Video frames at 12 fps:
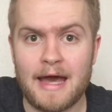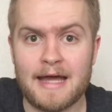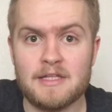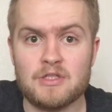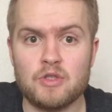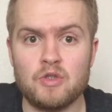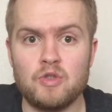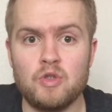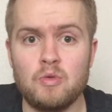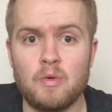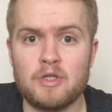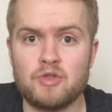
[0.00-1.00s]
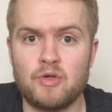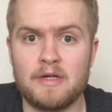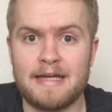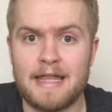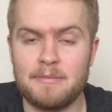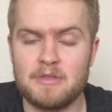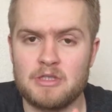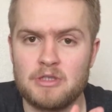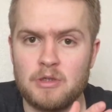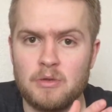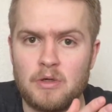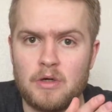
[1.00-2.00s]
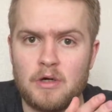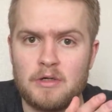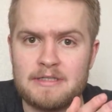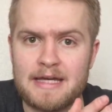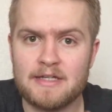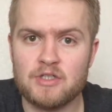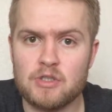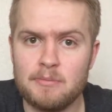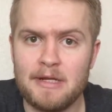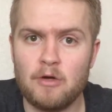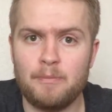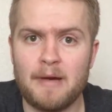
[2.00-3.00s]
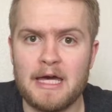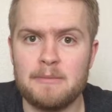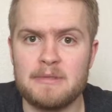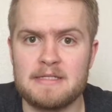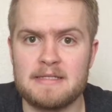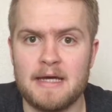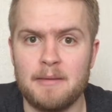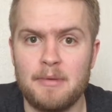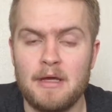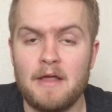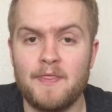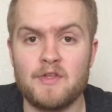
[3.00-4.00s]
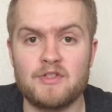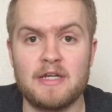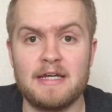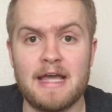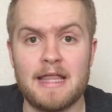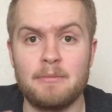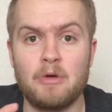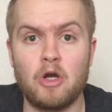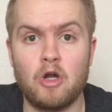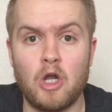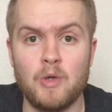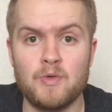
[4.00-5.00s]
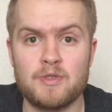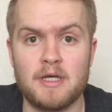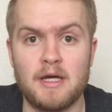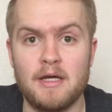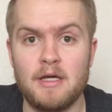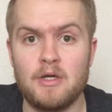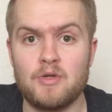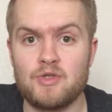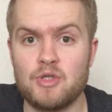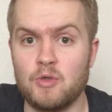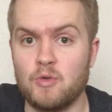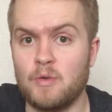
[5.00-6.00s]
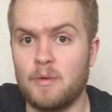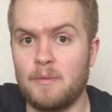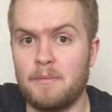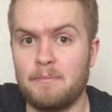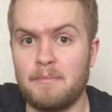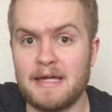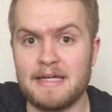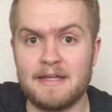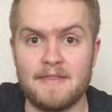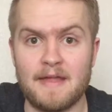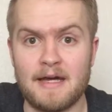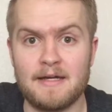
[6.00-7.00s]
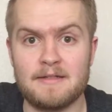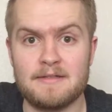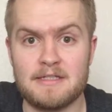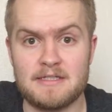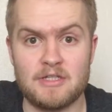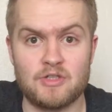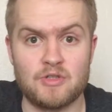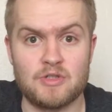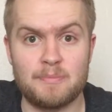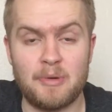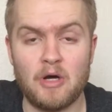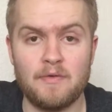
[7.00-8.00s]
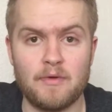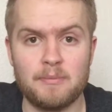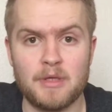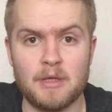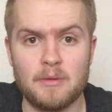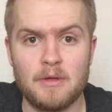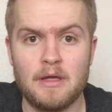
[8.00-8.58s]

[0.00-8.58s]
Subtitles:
and you want to try and get them to take some little baby step that's going to get them closer to making that decision to buy from you.